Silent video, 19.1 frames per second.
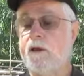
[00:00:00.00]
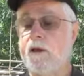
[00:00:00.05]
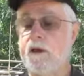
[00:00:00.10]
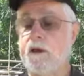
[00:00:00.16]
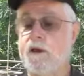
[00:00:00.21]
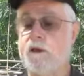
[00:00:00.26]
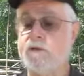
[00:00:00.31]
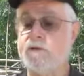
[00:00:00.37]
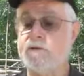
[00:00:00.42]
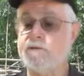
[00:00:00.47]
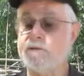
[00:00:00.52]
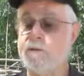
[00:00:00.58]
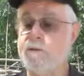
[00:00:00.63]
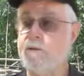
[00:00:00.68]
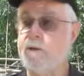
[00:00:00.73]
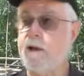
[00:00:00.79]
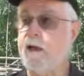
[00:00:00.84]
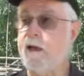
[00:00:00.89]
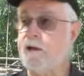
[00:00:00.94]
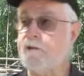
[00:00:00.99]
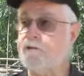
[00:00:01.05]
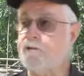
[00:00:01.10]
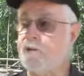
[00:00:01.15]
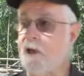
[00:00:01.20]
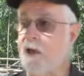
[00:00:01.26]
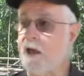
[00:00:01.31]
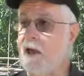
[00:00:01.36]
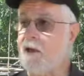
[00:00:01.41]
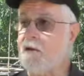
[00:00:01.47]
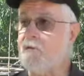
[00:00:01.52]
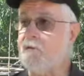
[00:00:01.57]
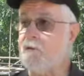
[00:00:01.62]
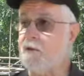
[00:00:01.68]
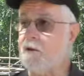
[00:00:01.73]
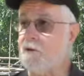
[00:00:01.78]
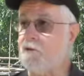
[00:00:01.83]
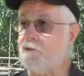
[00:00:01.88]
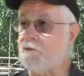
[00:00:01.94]
And so it has an
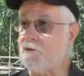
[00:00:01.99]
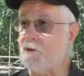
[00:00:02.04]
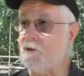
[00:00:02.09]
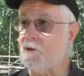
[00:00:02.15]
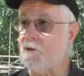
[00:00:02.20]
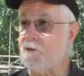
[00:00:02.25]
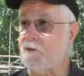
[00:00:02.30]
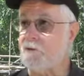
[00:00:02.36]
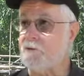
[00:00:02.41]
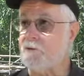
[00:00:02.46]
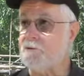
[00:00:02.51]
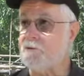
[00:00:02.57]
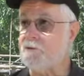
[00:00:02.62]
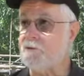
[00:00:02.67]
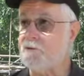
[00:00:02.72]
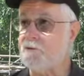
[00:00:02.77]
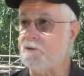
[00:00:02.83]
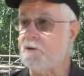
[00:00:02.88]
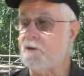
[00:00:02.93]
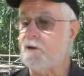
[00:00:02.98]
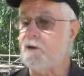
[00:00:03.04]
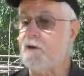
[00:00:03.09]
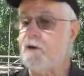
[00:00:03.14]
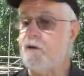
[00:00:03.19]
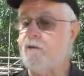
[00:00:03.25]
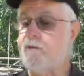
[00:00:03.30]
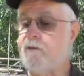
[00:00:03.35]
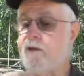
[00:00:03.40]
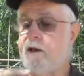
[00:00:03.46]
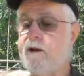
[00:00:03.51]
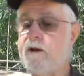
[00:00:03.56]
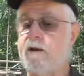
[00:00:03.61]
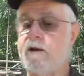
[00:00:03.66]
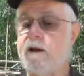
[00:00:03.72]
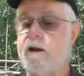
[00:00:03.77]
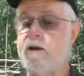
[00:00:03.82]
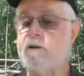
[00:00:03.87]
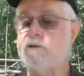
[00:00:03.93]
aggregate charge that
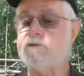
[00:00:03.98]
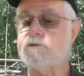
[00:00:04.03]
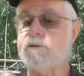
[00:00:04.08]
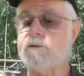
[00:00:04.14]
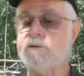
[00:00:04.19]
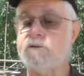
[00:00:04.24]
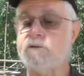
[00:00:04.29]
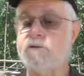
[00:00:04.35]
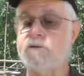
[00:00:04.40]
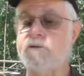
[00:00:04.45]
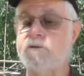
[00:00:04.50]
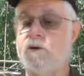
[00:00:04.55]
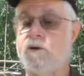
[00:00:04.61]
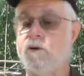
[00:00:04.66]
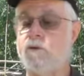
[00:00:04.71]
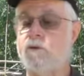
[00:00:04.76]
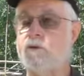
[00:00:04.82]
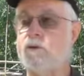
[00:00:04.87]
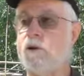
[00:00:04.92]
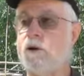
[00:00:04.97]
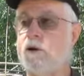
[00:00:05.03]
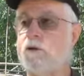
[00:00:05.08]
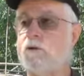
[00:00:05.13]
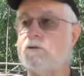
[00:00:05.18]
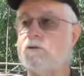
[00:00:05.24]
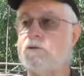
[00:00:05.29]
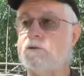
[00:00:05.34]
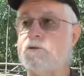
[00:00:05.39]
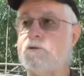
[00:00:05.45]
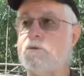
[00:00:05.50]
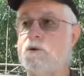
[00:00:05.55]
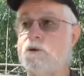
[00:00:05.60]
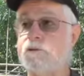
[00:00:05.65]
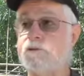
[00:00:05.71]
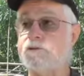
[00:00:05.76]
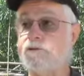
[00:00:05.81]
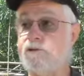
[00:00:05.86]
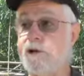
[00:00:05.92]
allows it to hold on to
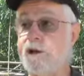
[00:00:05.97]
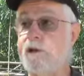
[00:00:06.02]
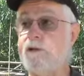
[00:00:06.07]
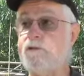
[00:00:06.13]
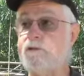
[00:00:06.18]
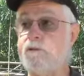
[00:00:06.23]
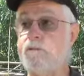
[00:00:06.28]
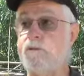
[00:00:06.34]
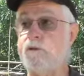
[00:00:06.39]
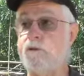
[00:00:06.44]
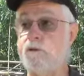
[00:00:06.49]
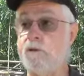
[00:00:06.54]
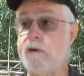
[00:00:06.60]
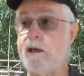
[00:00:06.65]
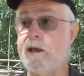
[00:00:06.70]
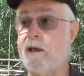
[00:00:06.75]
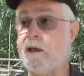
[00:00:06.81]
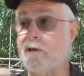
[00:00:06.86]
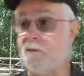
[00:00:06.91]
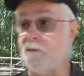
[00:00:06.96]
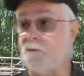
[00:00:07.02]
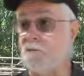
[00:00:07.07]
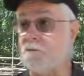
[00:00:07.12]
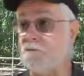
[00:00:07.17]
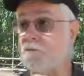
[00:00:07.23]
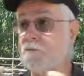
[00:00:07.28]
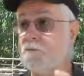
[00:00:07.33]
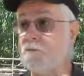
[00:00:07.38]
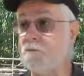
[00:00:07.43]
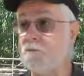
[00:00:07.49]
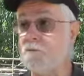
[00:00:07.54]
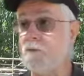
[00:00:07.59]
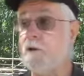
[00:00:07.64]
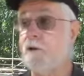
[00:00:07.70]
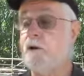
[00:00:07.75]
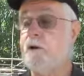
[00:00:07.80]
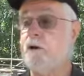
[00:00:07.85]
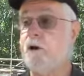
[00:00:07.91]
exchangeable layers
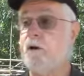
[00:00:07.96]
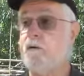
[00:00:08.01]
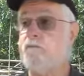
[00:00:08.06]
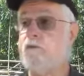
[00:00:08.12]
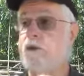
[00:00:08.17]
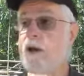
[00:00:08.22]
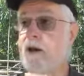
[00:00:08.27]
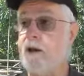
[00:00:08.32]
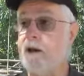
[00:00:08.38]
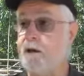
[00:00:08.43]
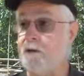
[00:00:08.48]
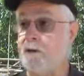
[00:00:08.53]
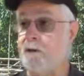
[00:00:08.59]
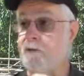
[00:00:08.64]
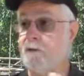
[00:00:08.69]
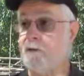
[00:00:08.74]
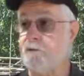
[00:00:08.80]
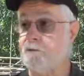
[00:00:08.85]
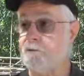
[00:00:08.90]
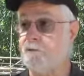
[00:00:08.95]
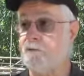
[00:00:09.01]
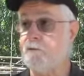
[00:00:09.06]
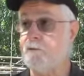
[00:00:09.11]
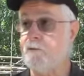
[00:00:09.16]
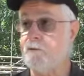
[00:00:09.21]
of cations.